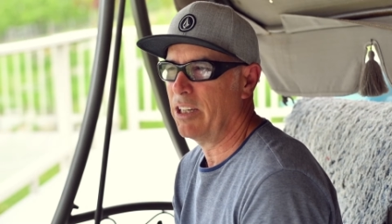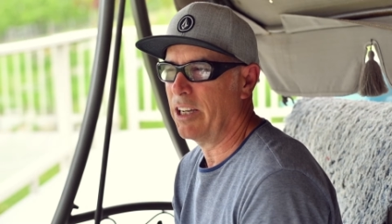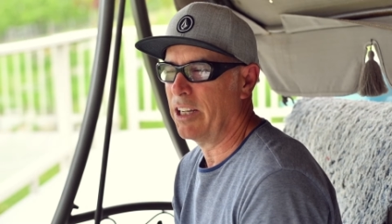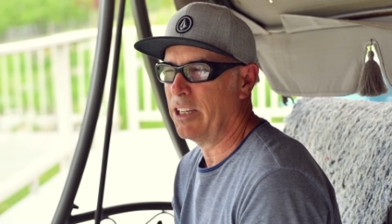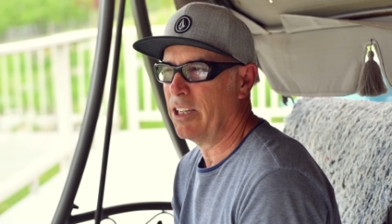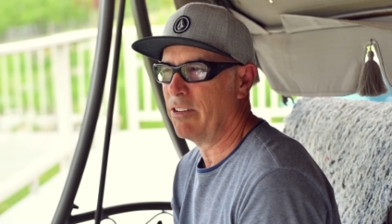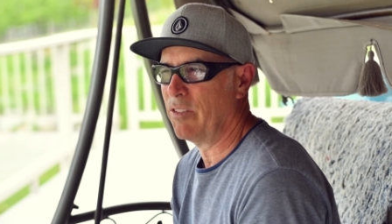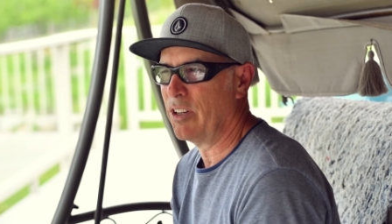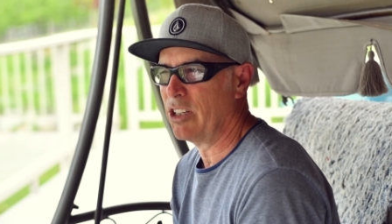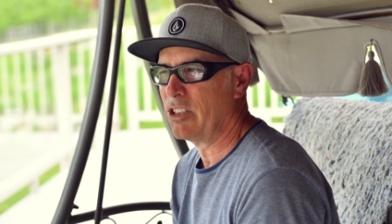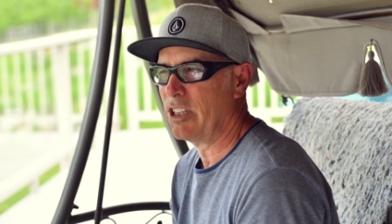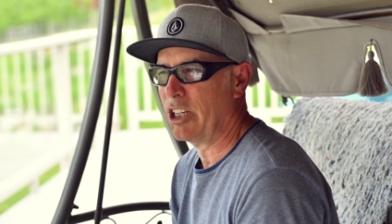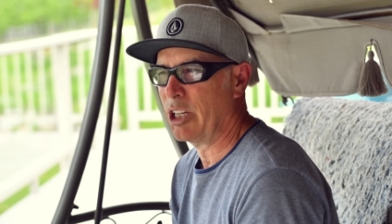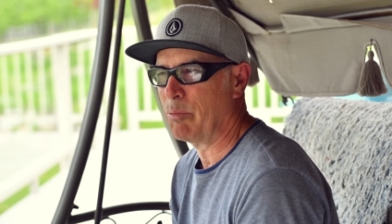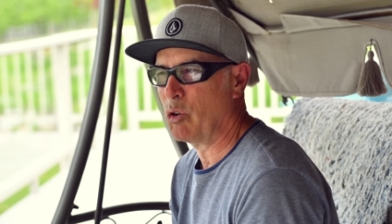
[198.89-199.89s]
I did
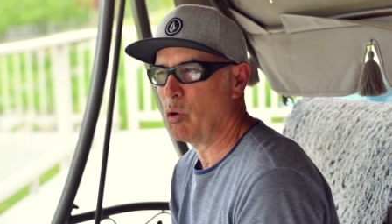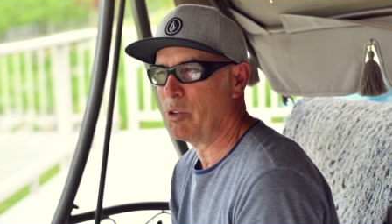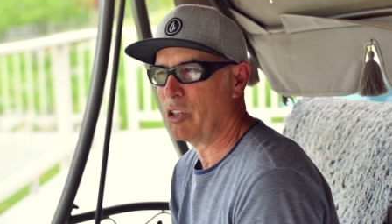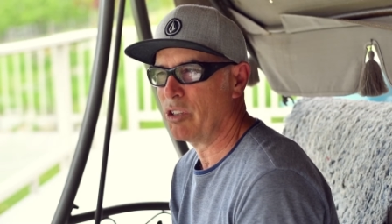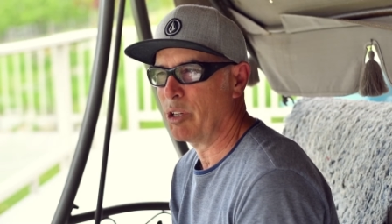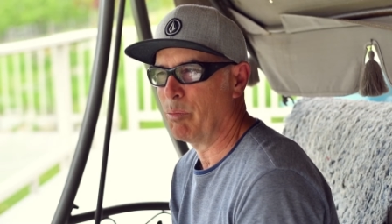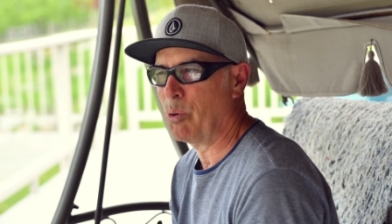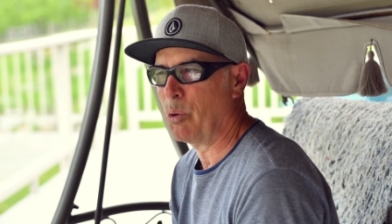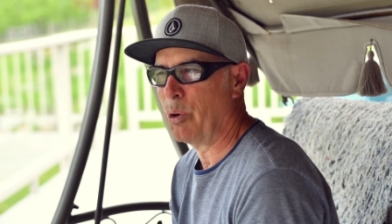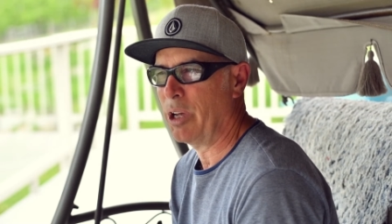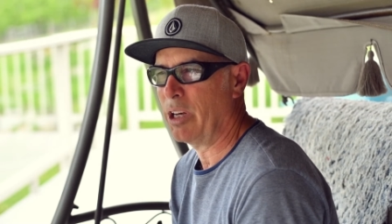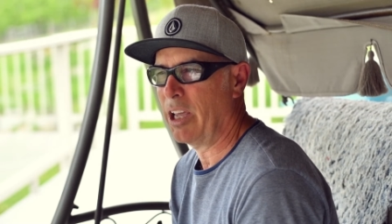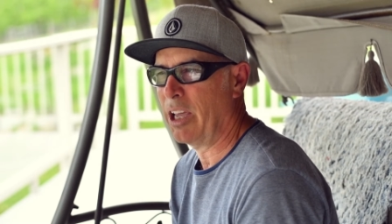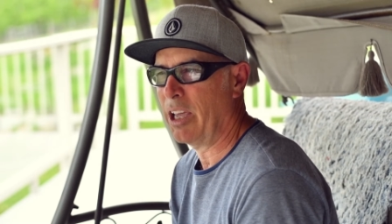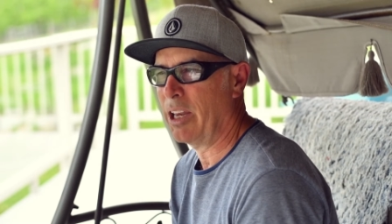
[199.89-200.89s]
eventually come home at some
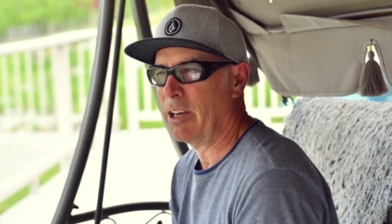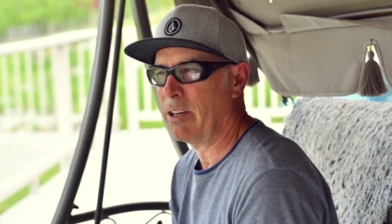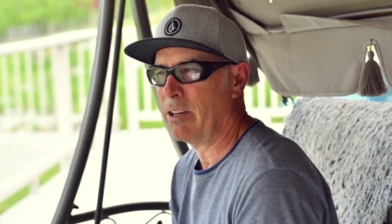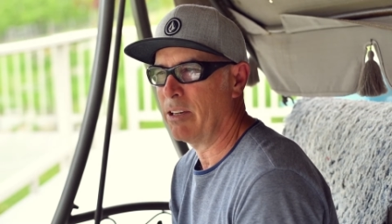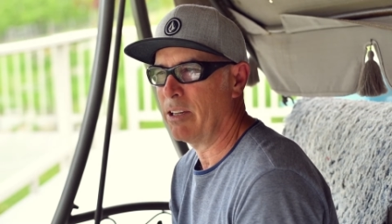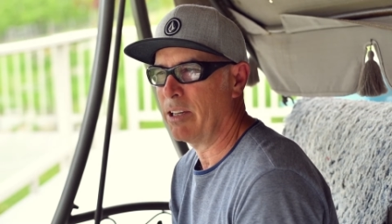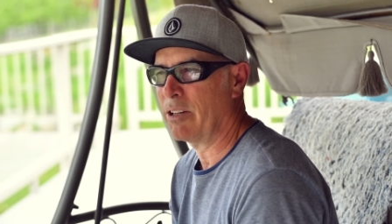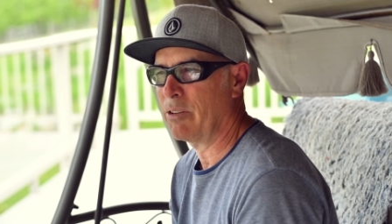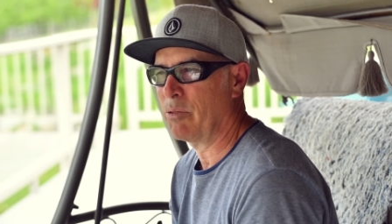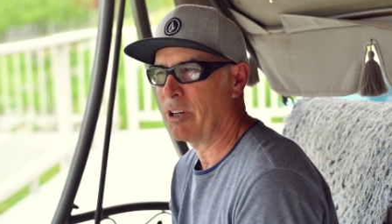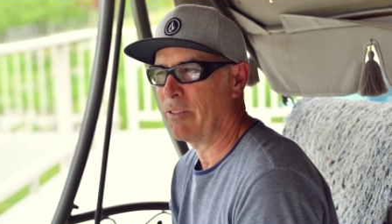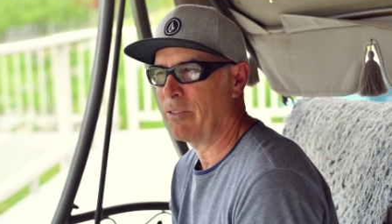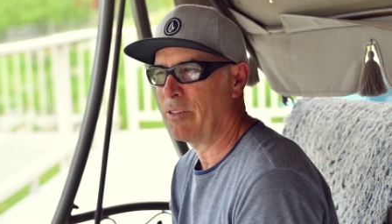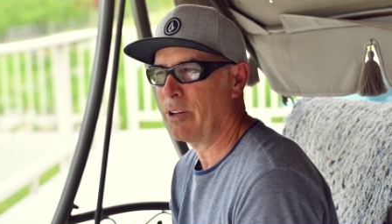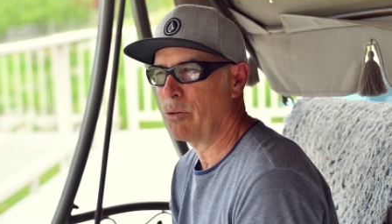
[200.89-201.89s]
point, and uh, when I
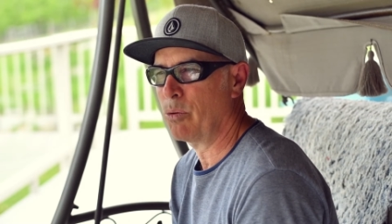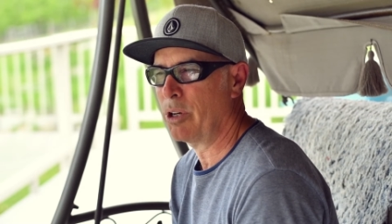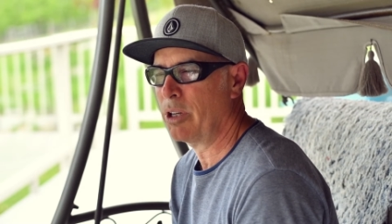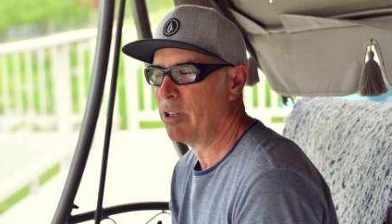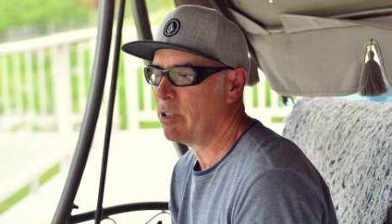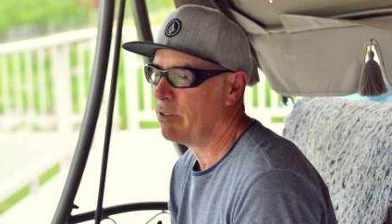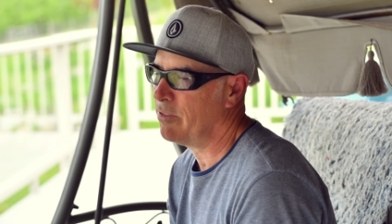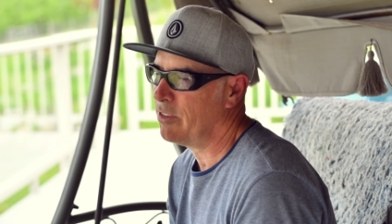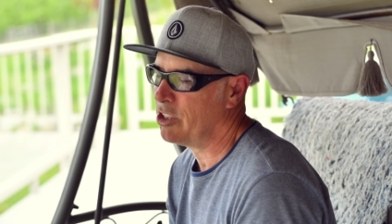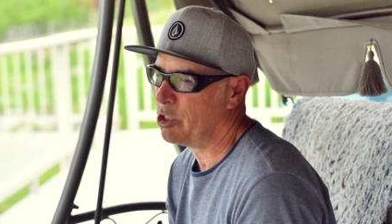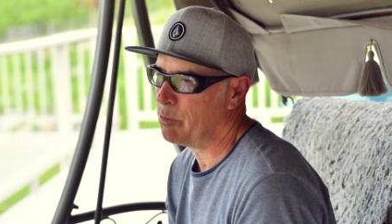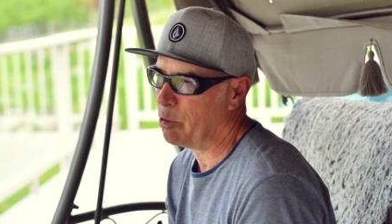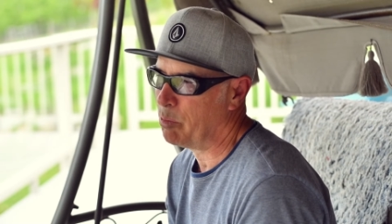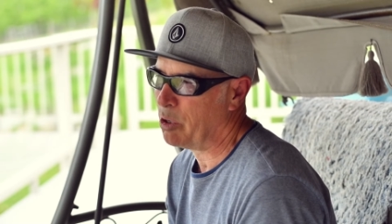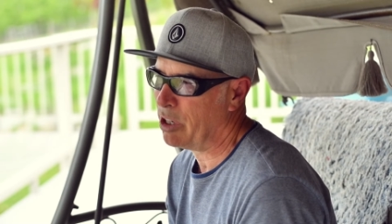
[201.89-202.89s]
went, went to visit
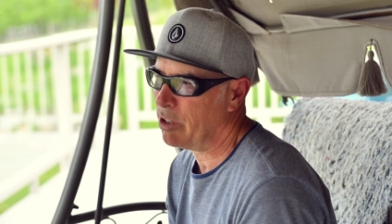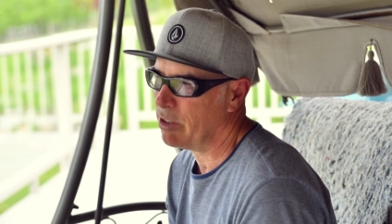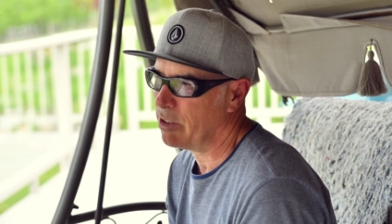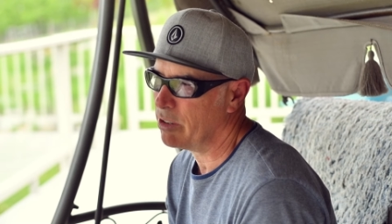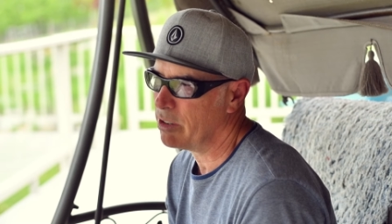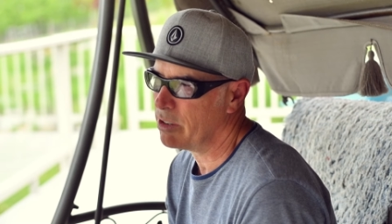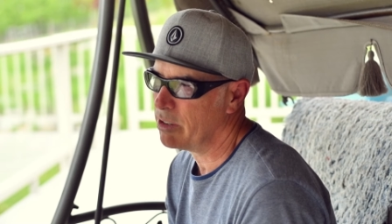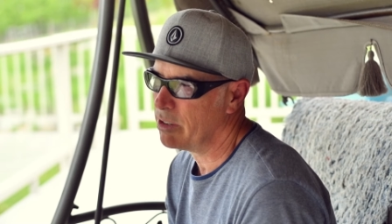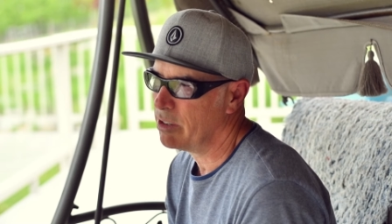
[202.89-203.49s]
my parents,